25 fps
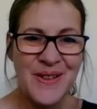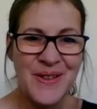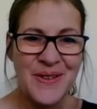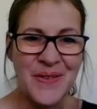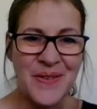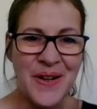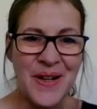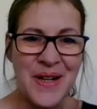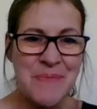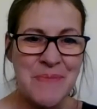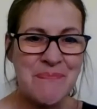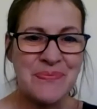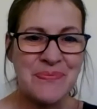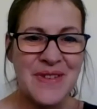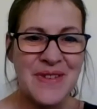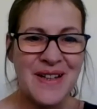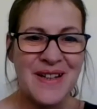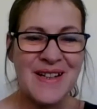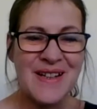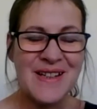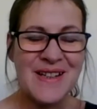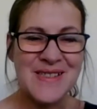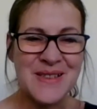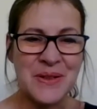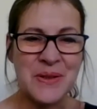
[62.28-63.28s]
right?
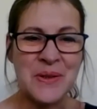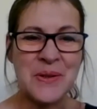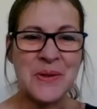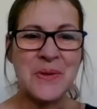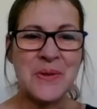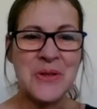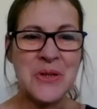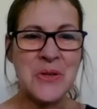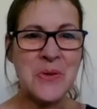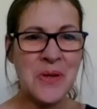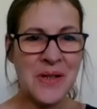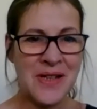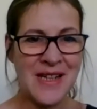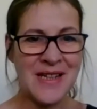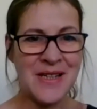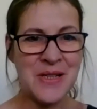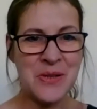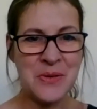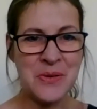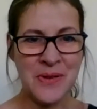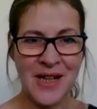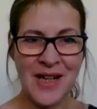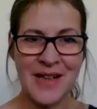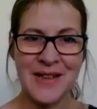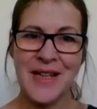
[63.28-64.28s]
So you
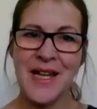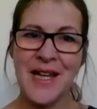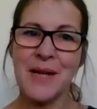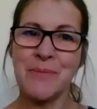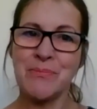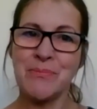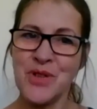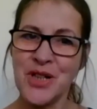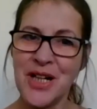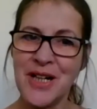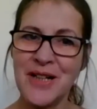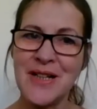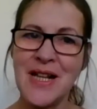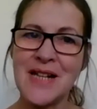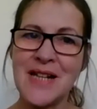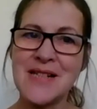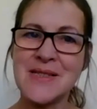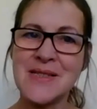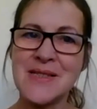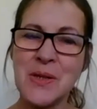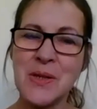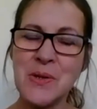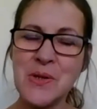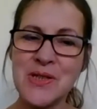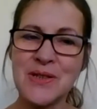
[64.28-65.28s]
you again bringing in that
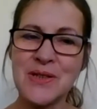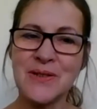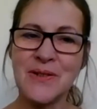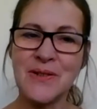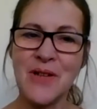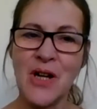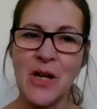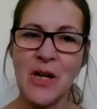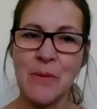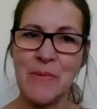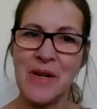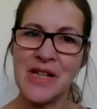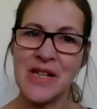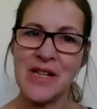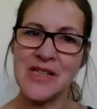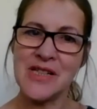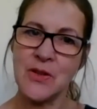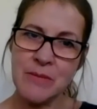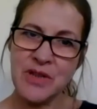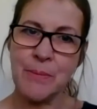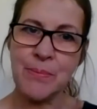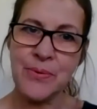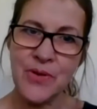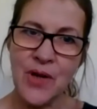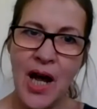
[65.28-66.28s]
social element. So it can
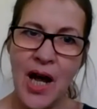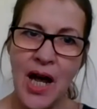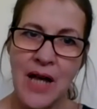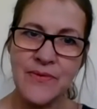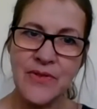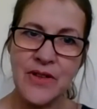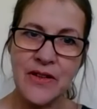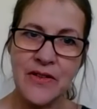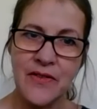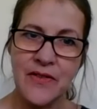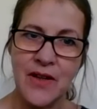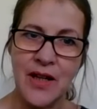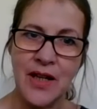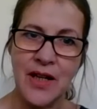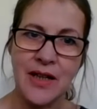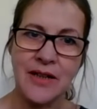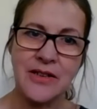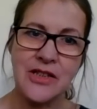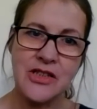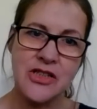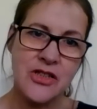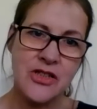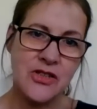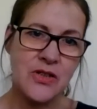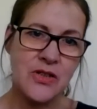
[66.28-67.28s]
be a private thing
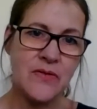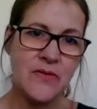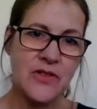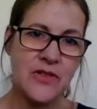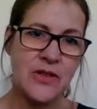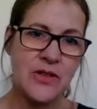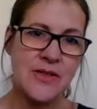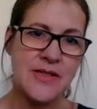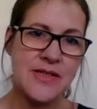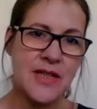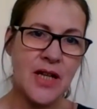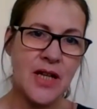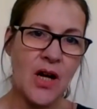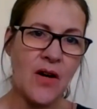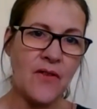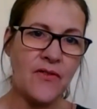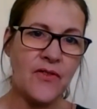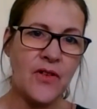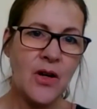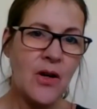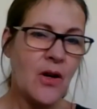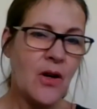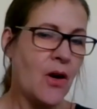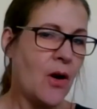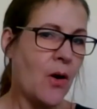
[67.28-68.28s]
that you do for
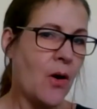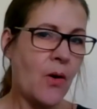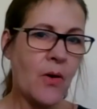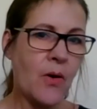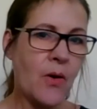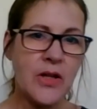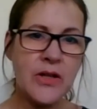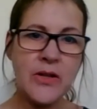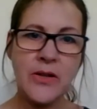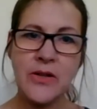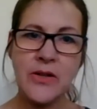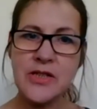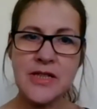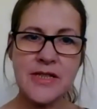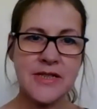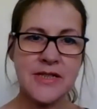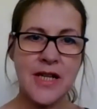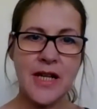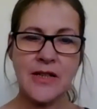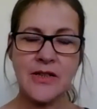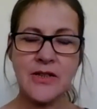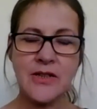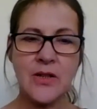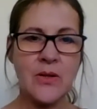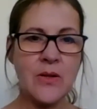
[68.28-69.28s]
yourself, or you could just
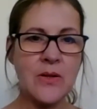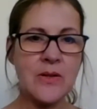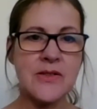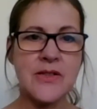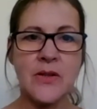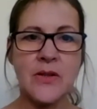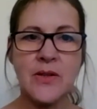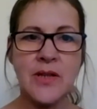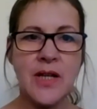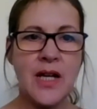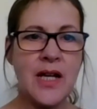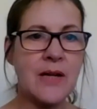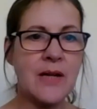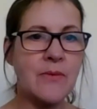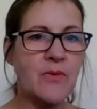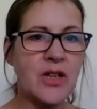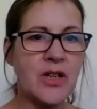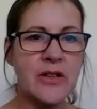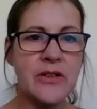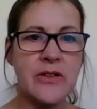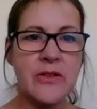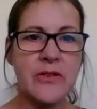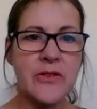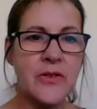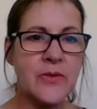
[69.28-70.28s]
take turns. Okay, what
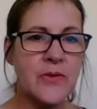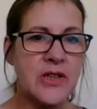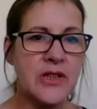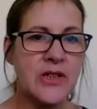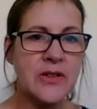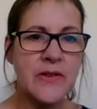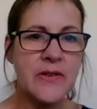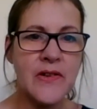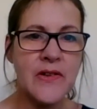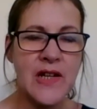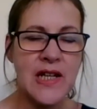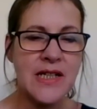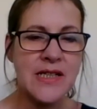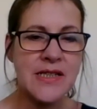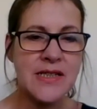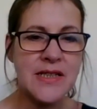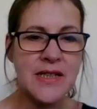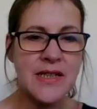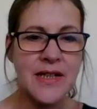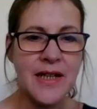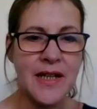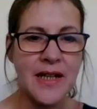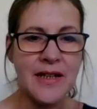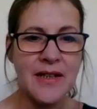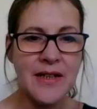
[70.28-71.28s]
are your three good things
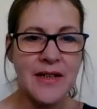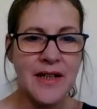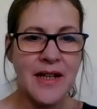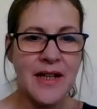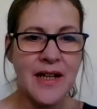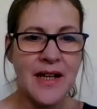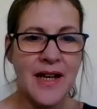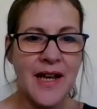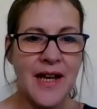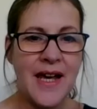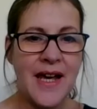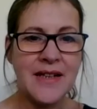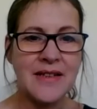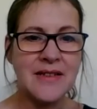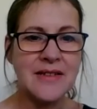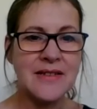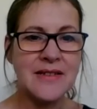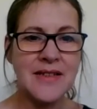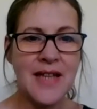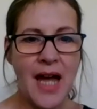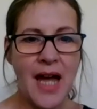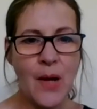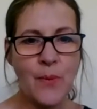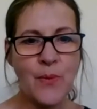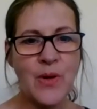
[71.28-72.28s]
today? and
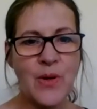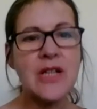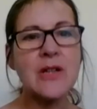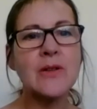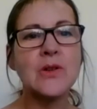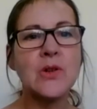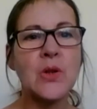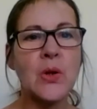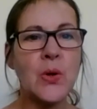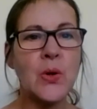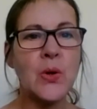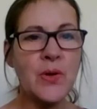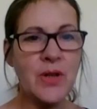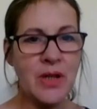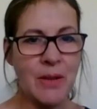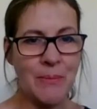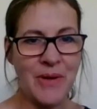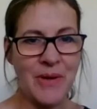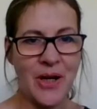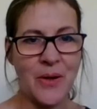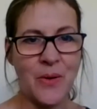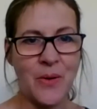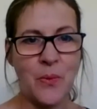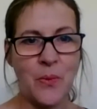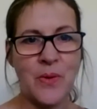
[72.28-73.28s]
that way you learn
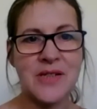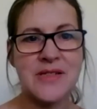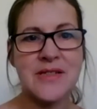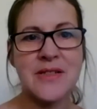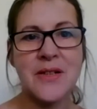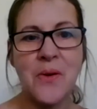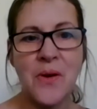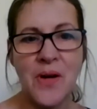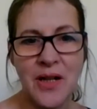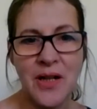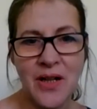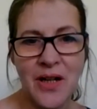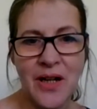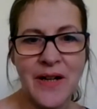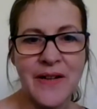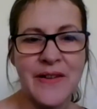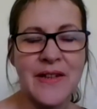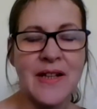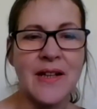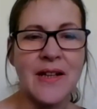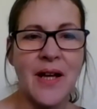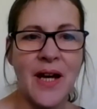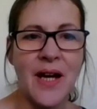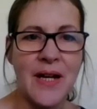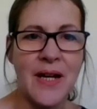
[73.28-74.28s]
about what's going on in
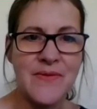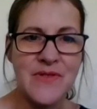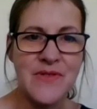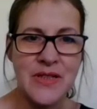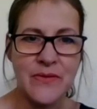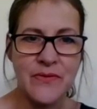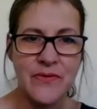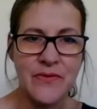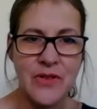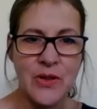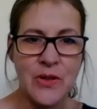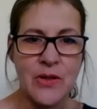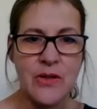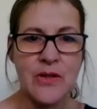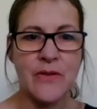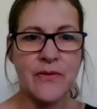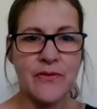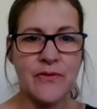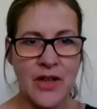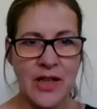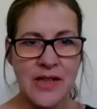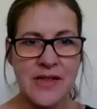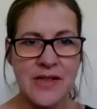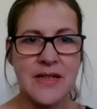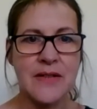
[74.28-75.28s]
the lives of you know your
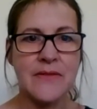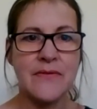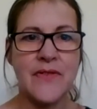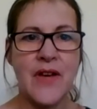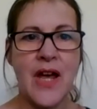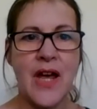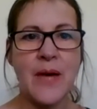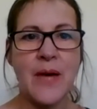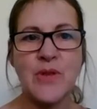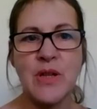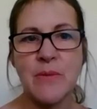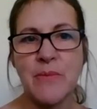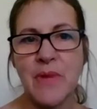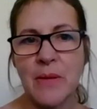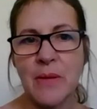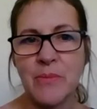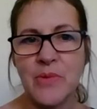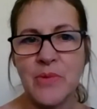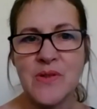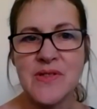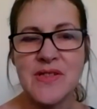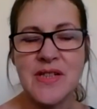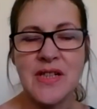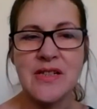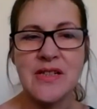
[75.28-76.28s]
friends and family
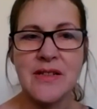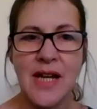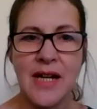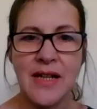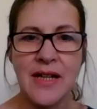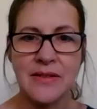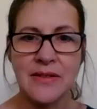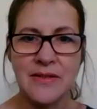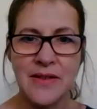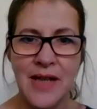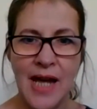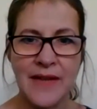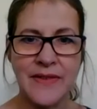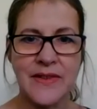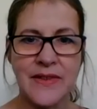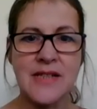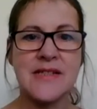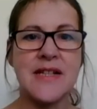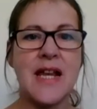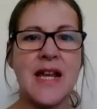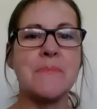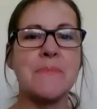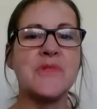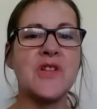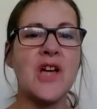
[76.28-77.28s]
members and, and at the
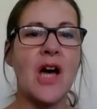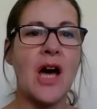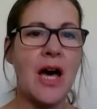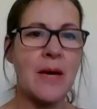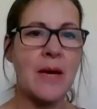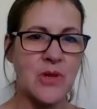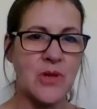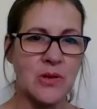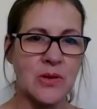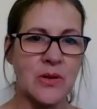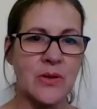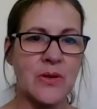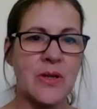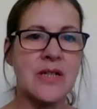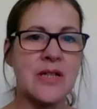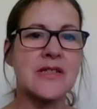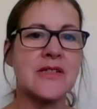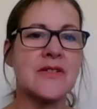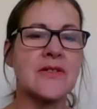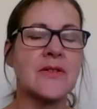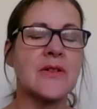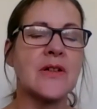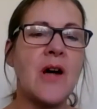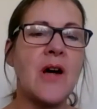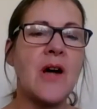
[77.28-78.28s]
same time you're learning to
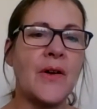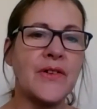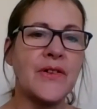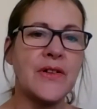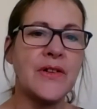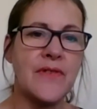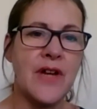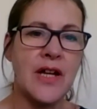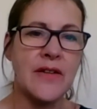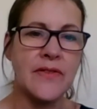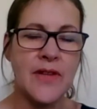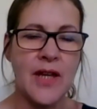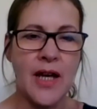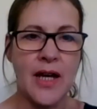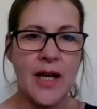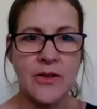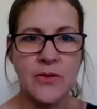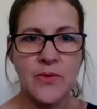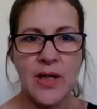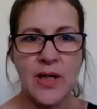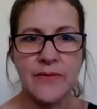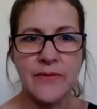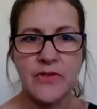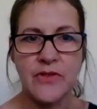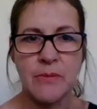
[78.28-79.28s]
sort of cultivate that
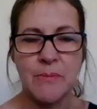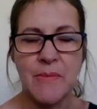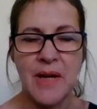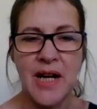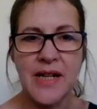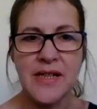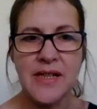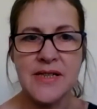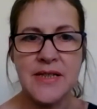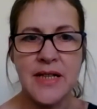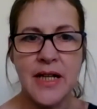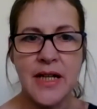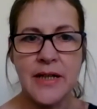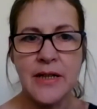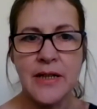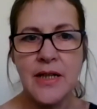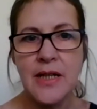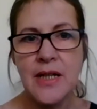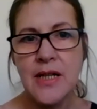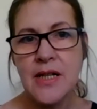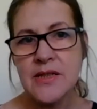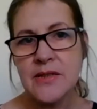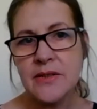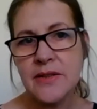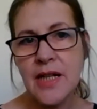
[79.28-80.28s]
grateful mindset
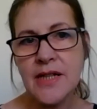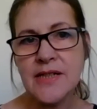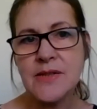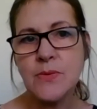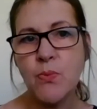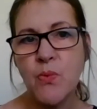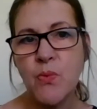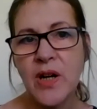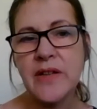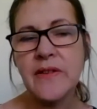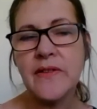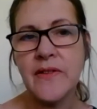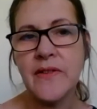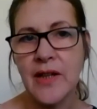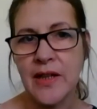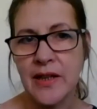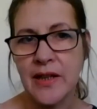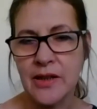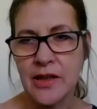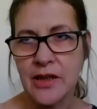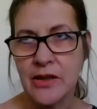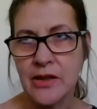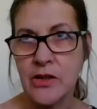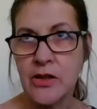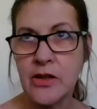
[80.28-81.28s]
so that's one
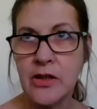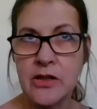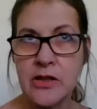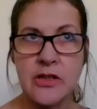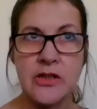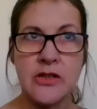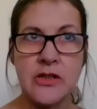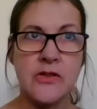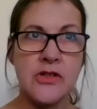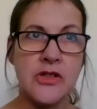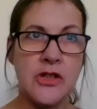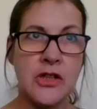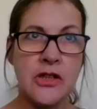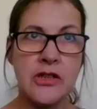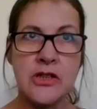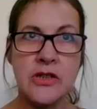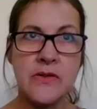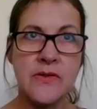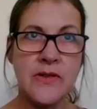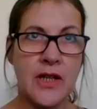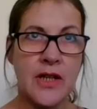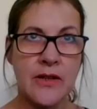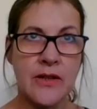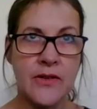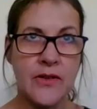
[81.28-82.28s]
thing you, know, you can do is you can
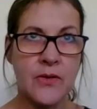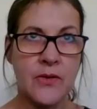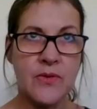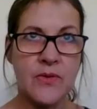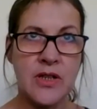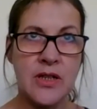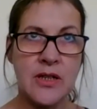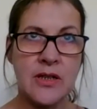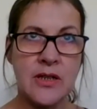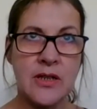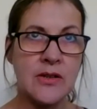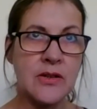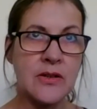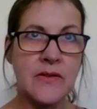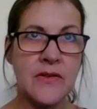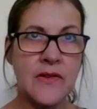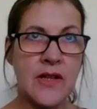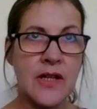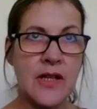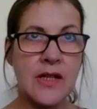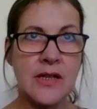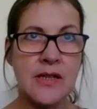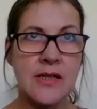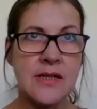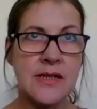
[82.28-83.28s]
do that three good
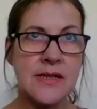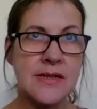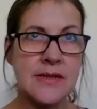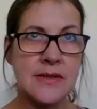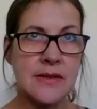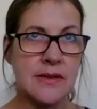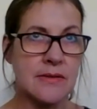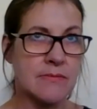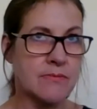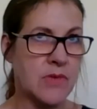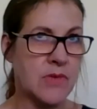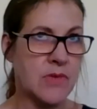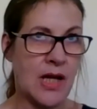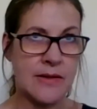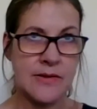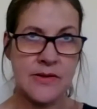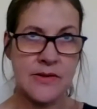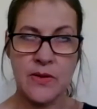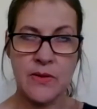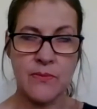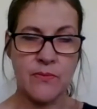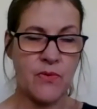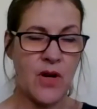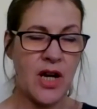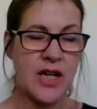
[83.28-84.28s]
things that
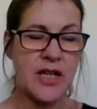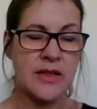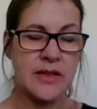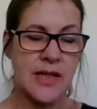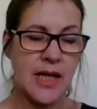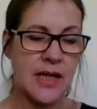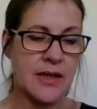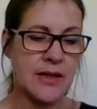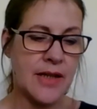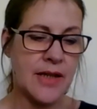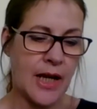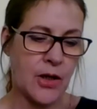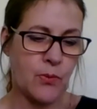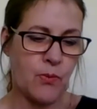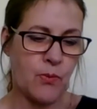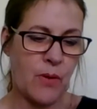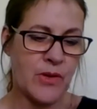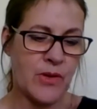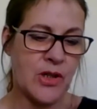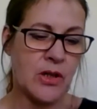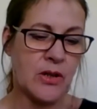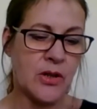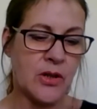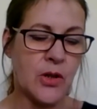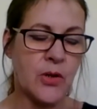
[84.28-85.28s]
sort of writing that, that what
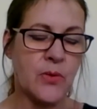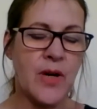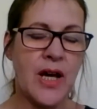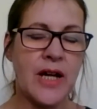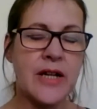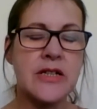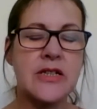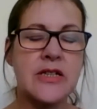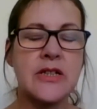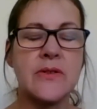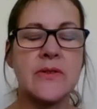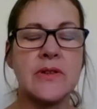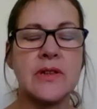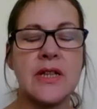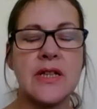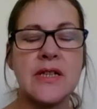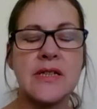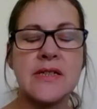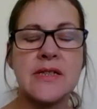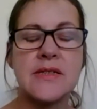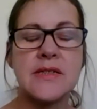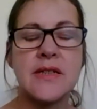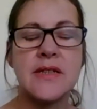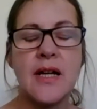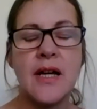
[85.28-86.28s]
we call gratitude
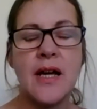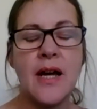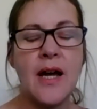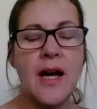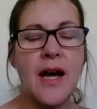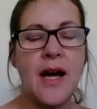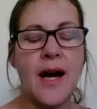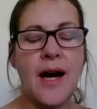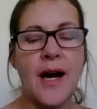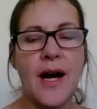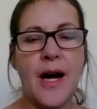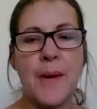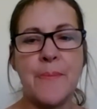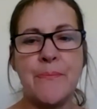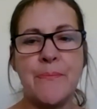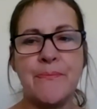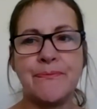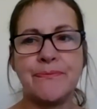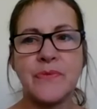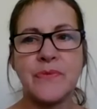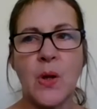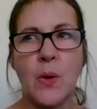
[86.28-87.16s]
list um,